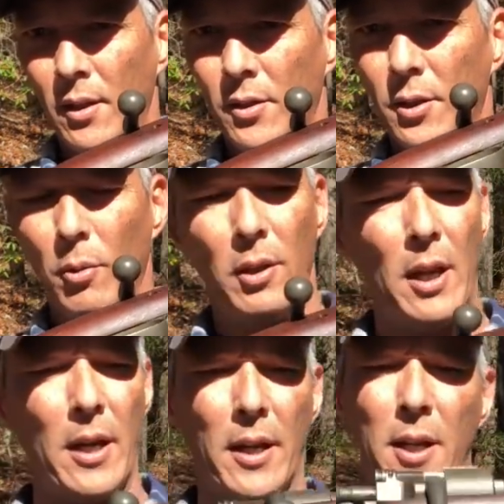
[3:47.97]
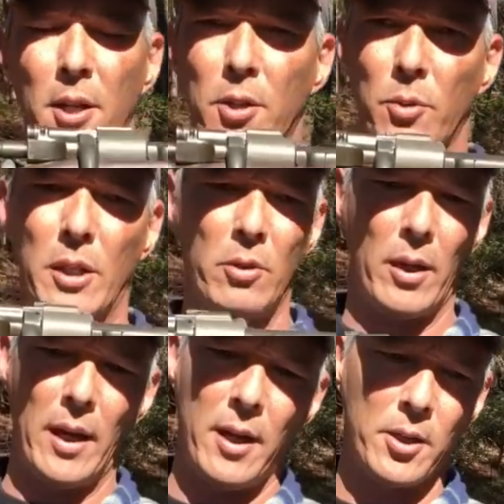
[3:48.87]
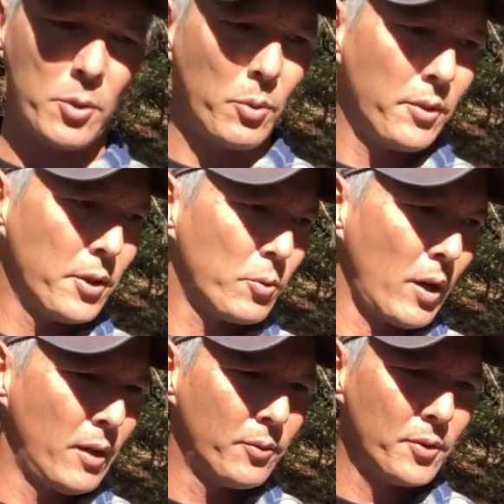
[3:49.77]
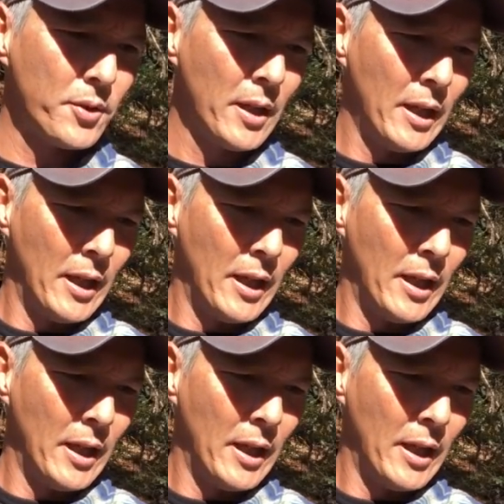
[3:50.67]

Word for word: So a lot of history, great history with these rifles.